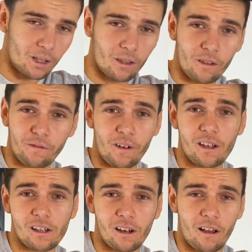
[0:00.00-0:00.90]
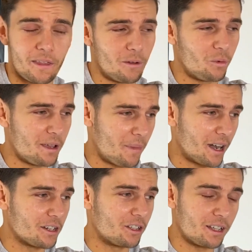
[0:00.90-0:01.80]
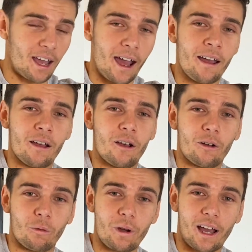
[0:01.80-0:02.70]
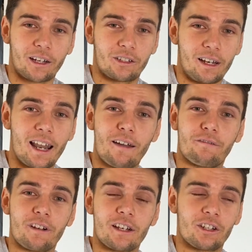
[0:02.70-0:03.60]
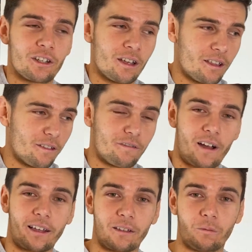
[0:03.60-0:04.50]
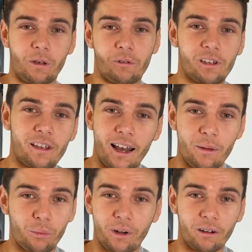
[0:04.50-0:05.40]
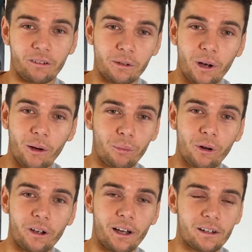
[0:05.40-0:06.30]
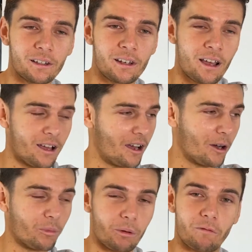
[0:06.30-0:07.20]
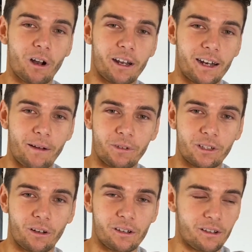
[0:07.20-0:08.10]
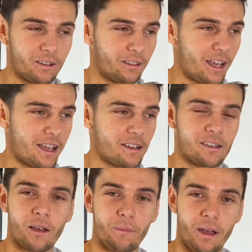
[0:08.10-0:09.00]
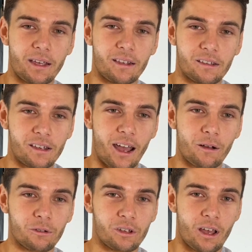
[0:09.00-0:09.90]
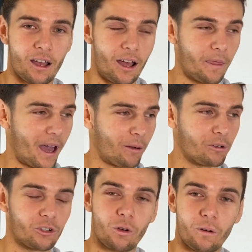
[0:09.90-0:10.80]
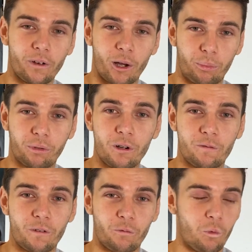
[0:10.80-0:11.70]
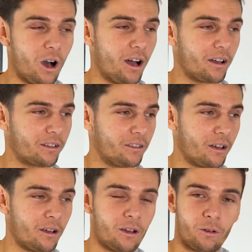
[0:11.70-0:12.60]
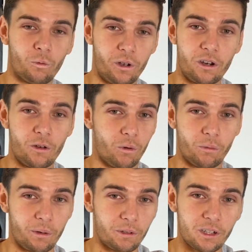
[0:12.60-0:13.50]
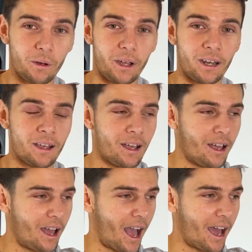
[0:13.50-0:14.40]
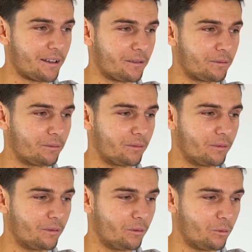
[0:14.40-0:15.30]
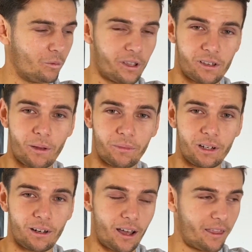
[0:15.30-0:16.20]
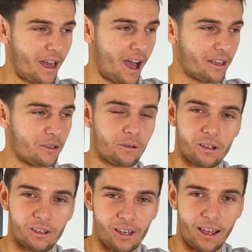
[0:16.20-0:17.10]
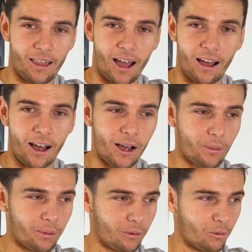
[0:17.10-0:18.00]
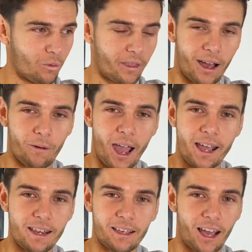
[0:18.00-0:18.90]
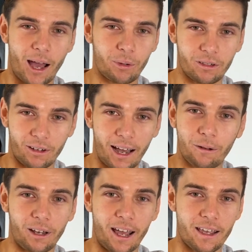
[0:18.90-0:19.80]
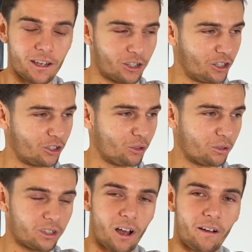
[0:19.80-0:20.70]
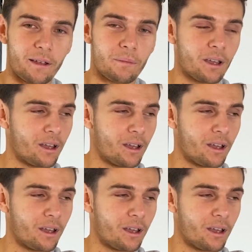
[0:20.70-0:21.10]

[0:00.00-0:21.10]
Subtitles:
The first client that we managed to get, we actually leveraged the fact that we were selling print on demand products and we were running advertising to these and making sales. And that was sort of our proof of work that we knew what we were doing. And with something like that, you can set that up without any capital outlay. It's just your time.